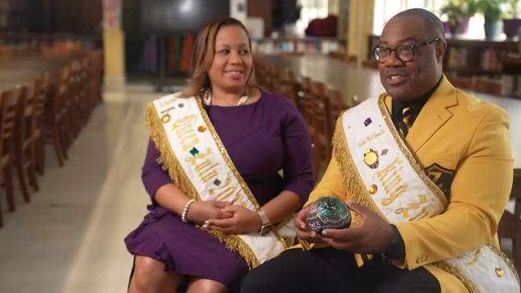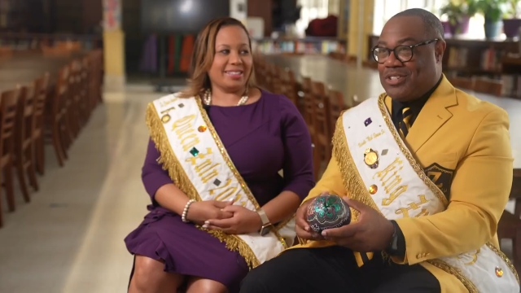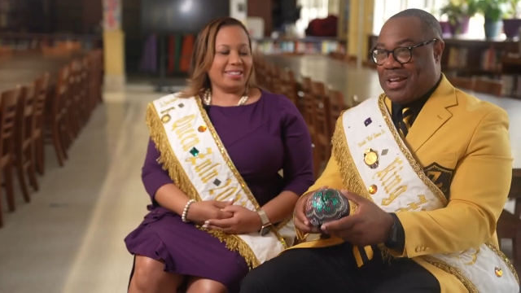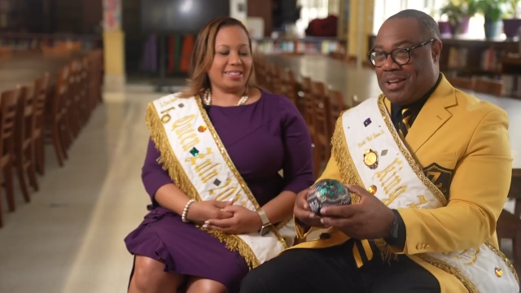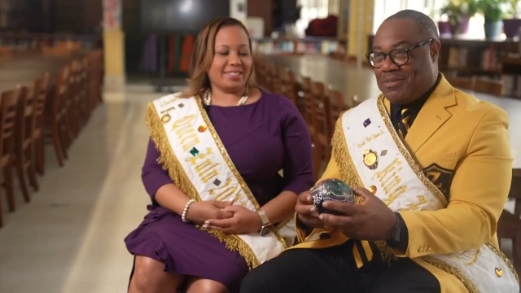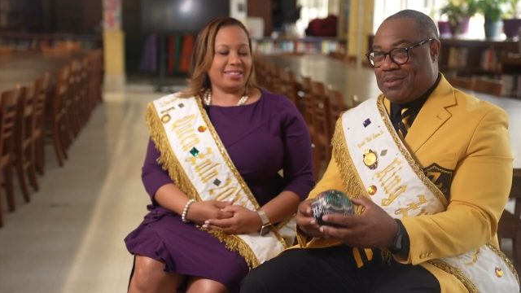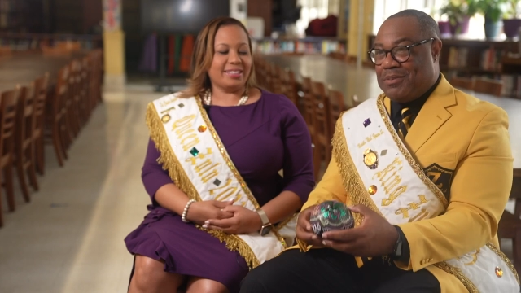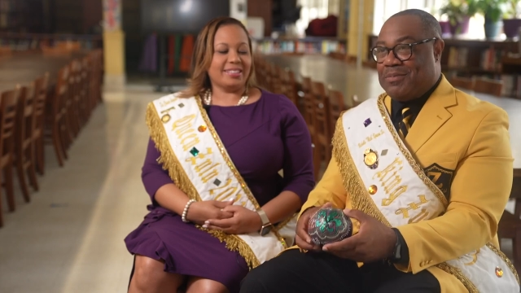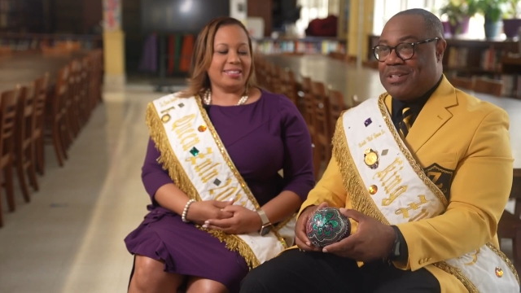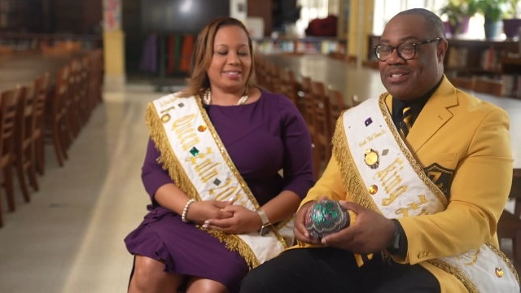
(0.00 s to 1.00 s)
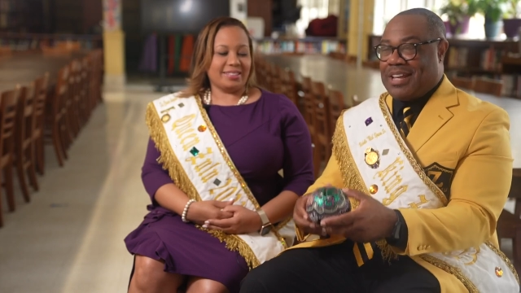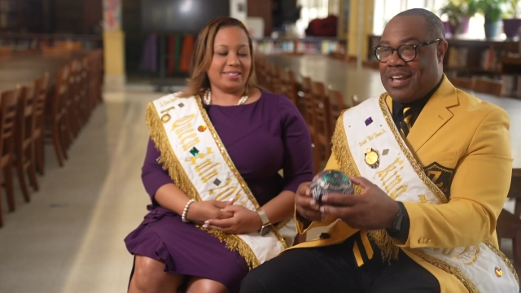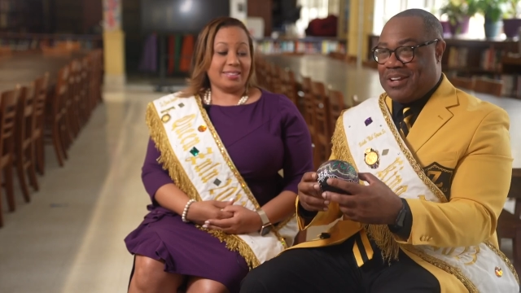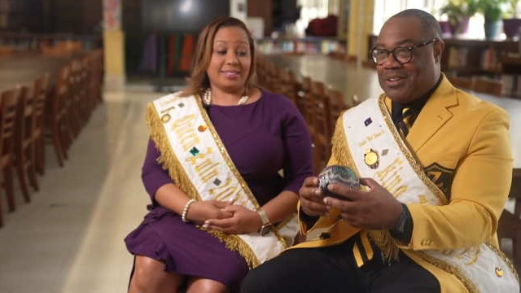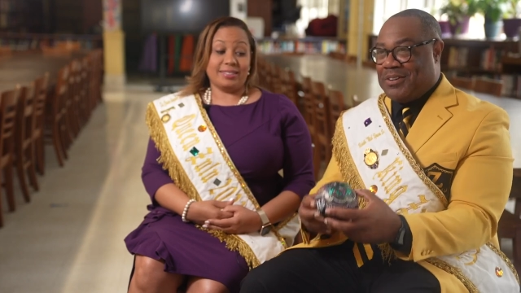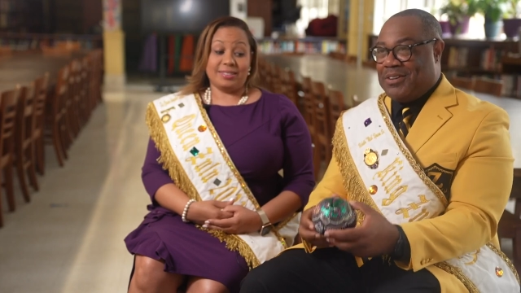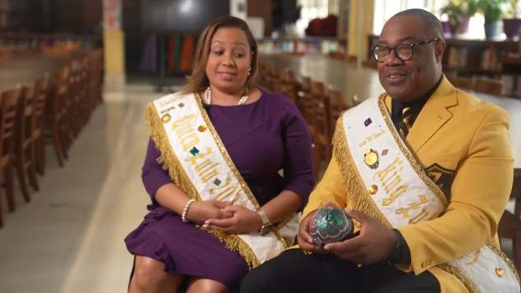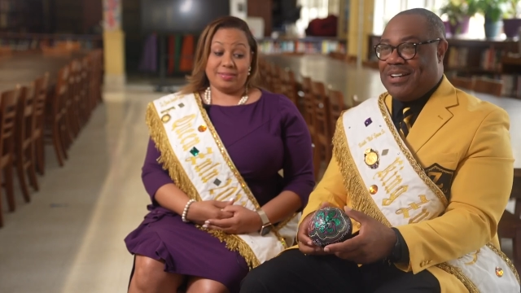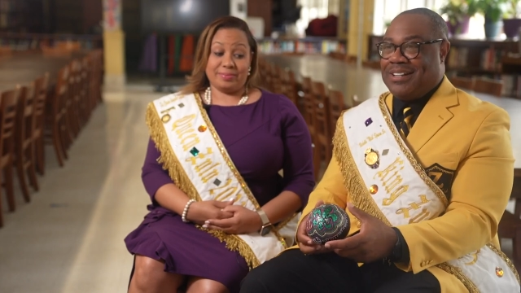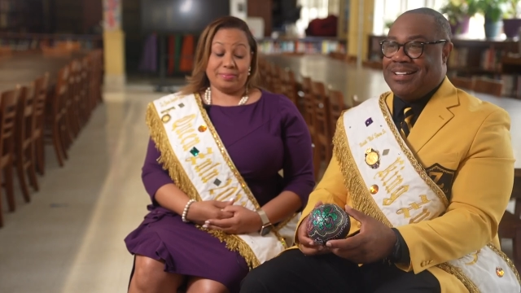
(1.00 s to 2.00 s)
Speaker 1: shave them with the
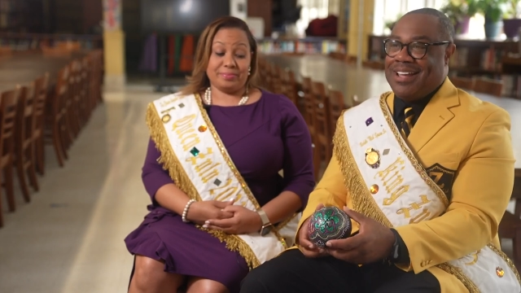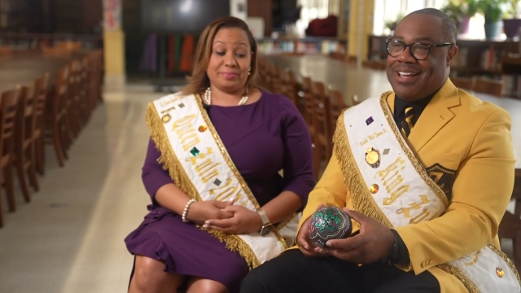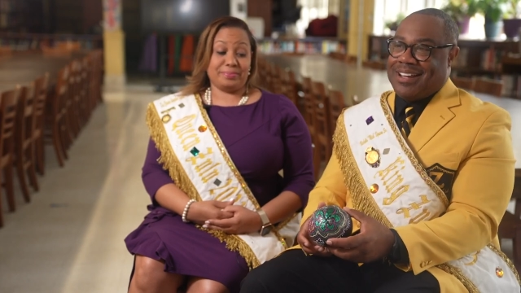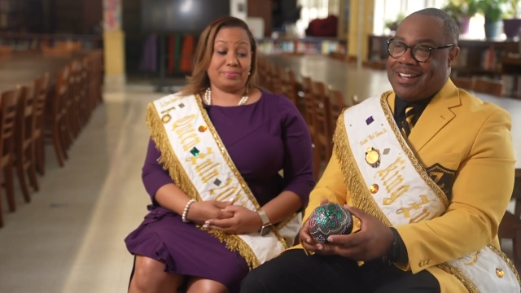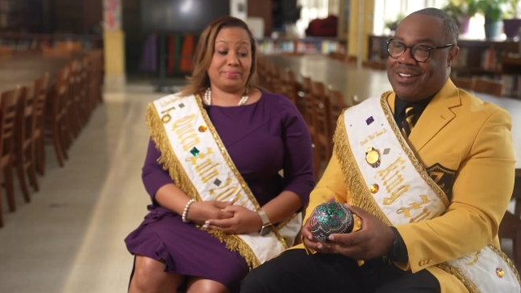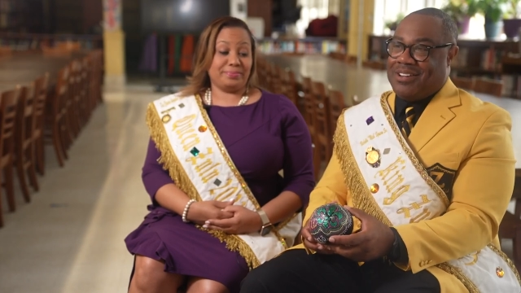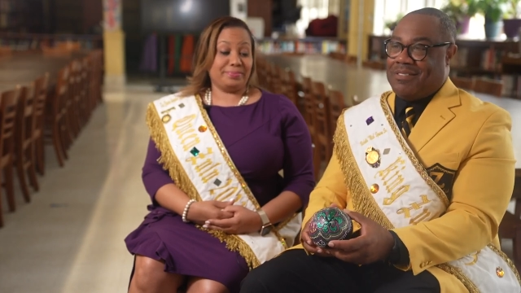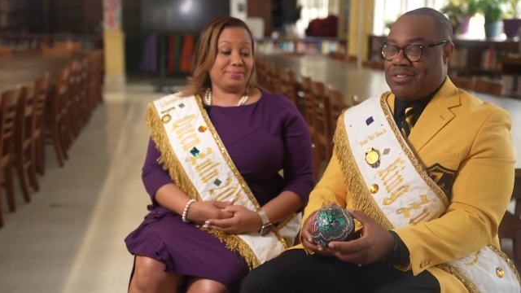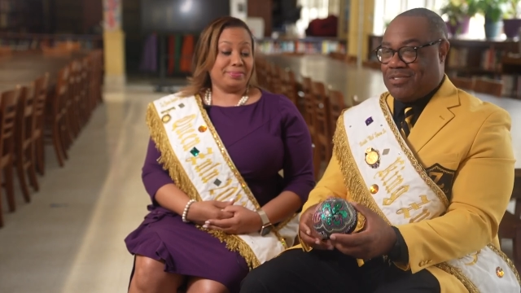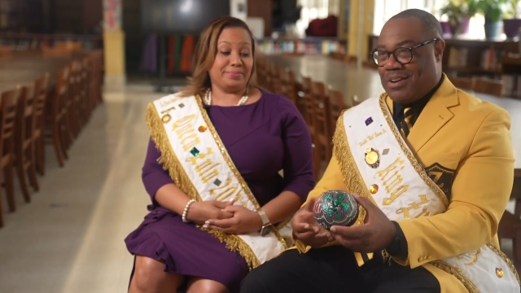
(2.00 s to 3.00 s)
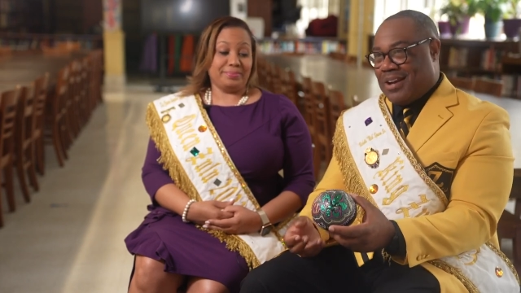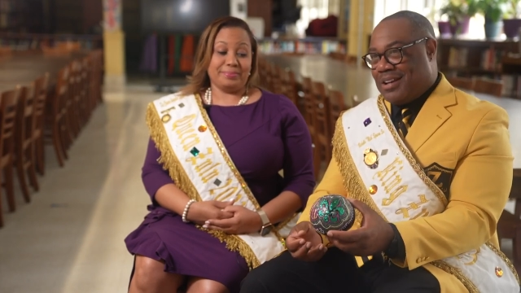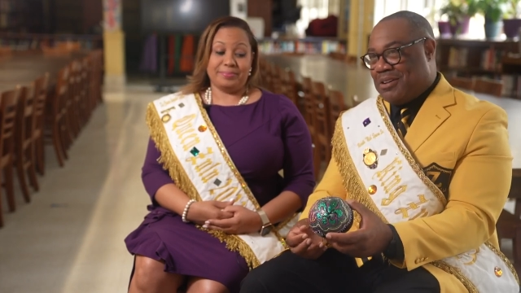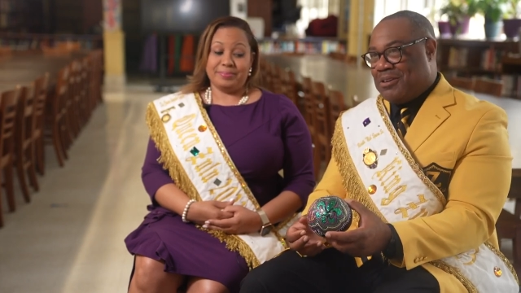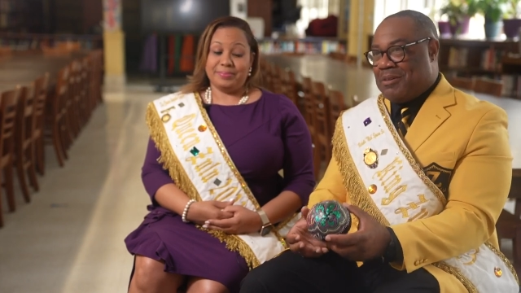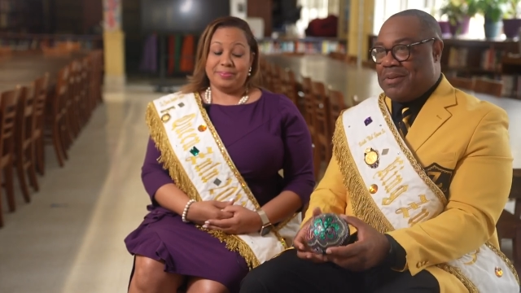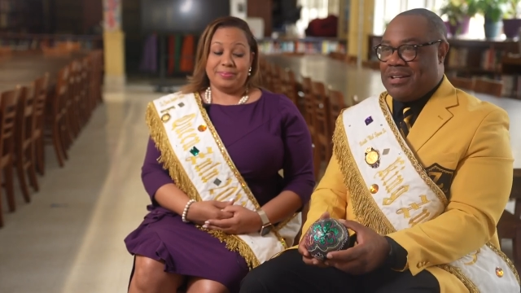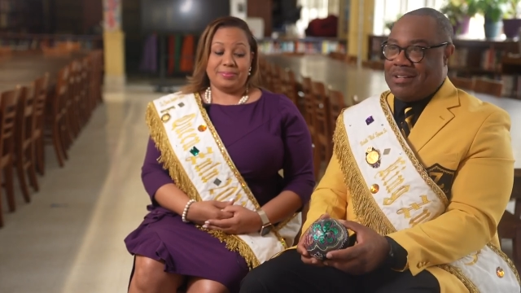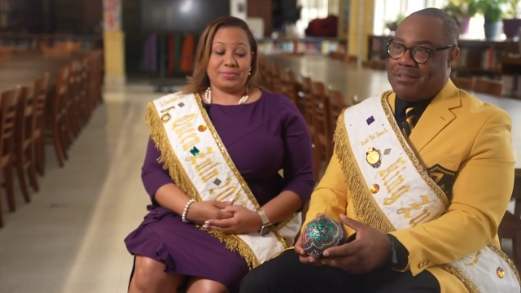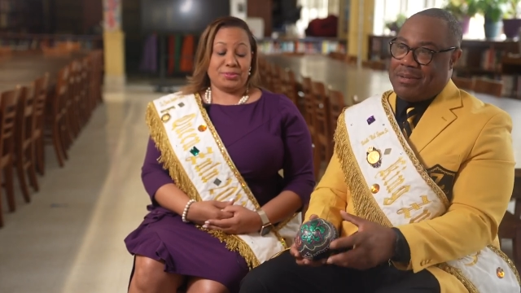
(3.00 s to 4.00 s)
sander and mm. you know you have to train them
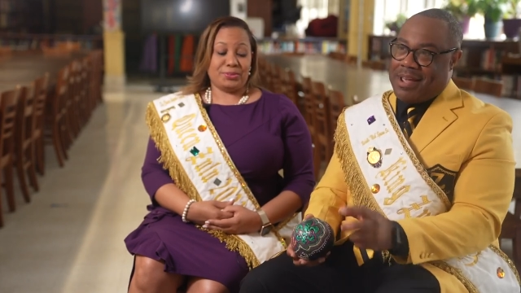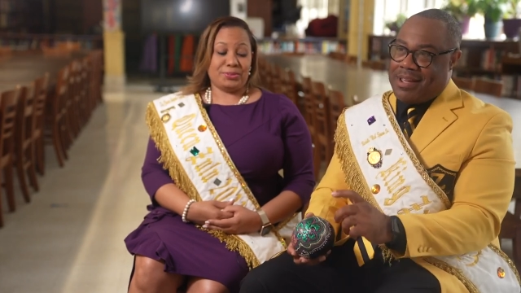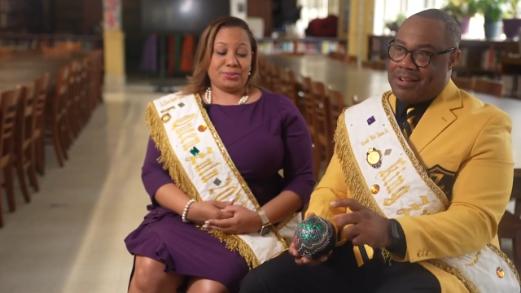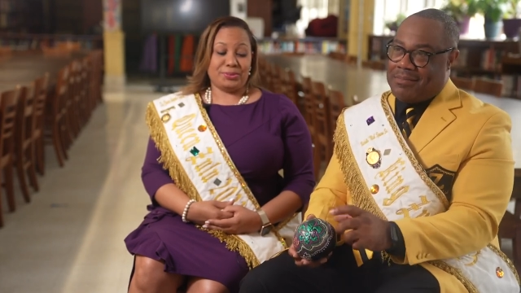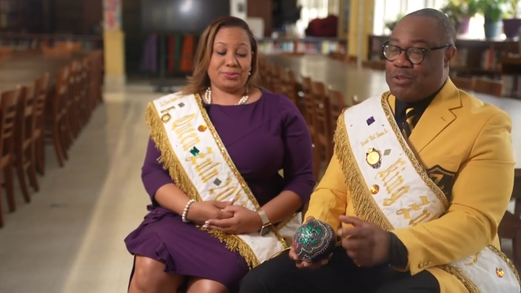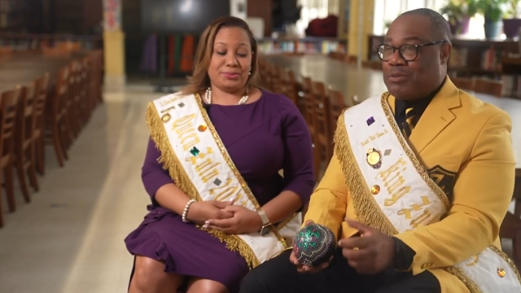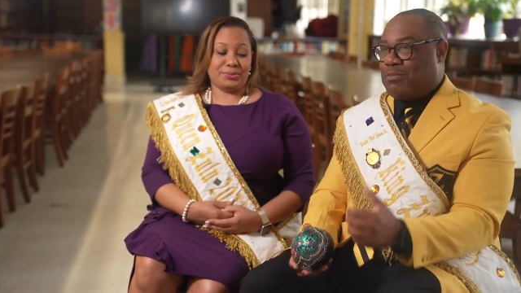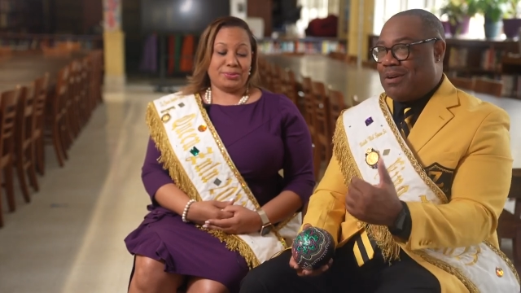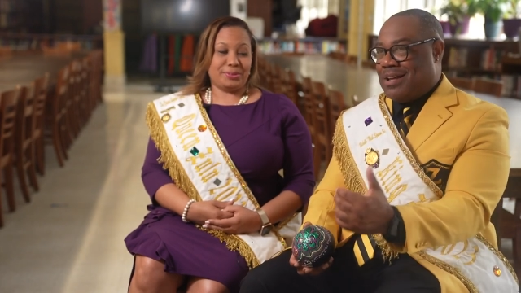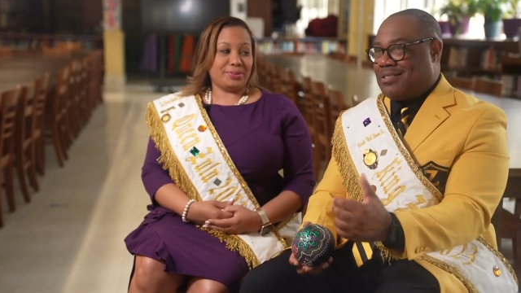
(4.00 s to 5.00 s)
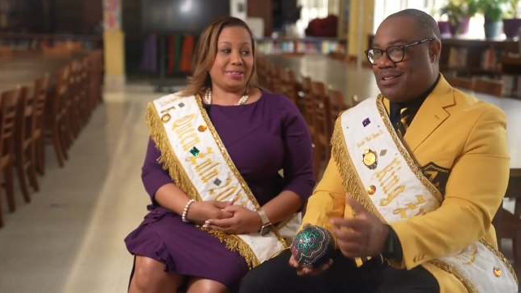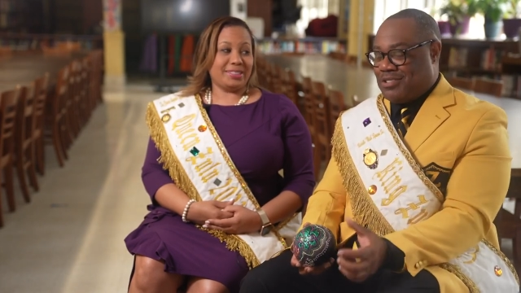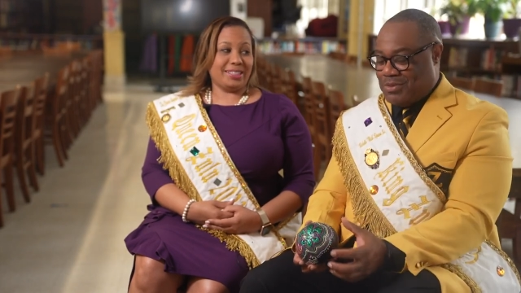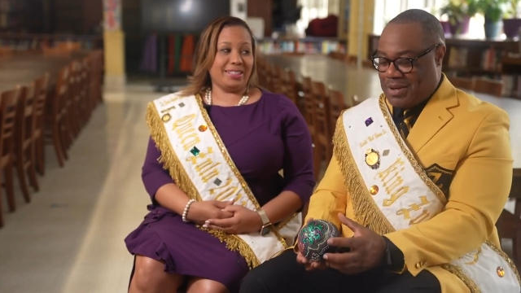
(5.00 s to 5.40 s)
and then you paint them it was a process so